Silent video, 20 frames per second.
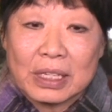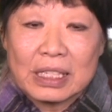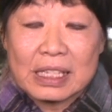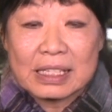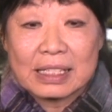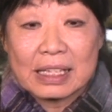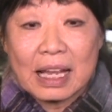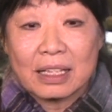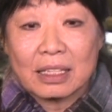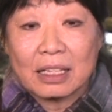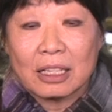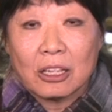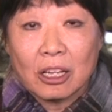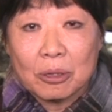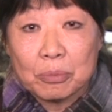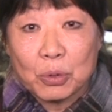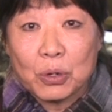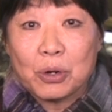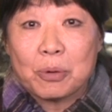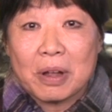understand a
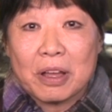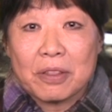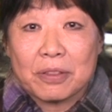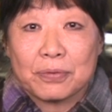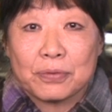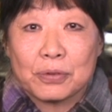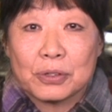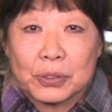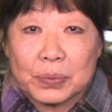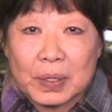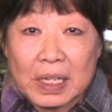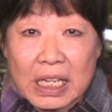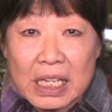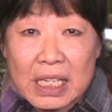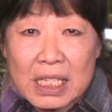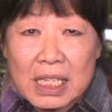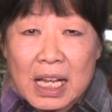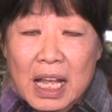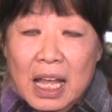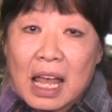lot more about the foods we
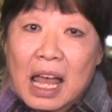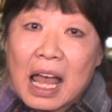eat,